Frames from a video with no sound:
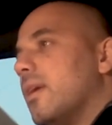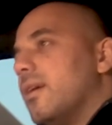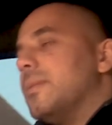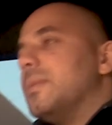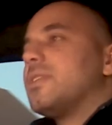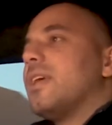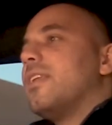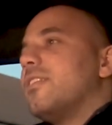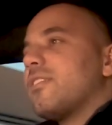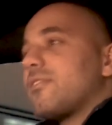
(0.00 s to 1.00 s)
Mercedes
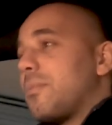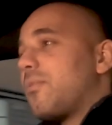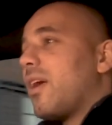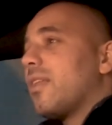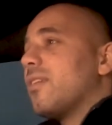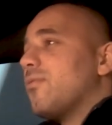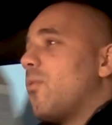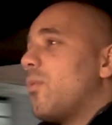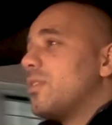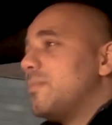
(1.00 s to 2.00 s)
as a brand, they've
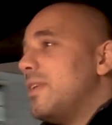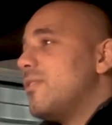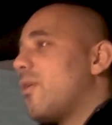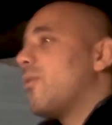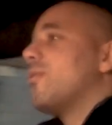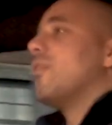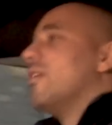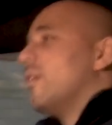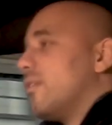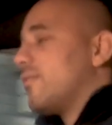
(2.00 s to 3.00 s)
always been known
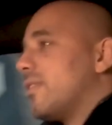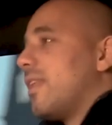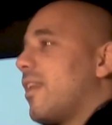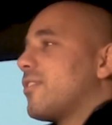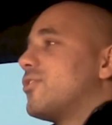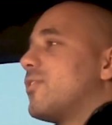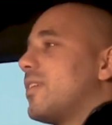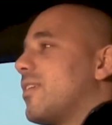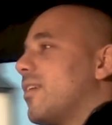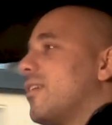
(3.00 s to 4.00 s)
for the luxury
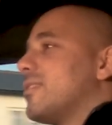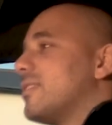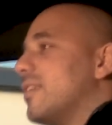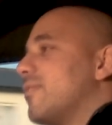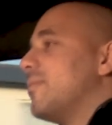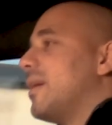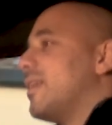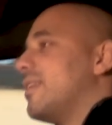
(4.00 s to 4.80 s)
cars they've made.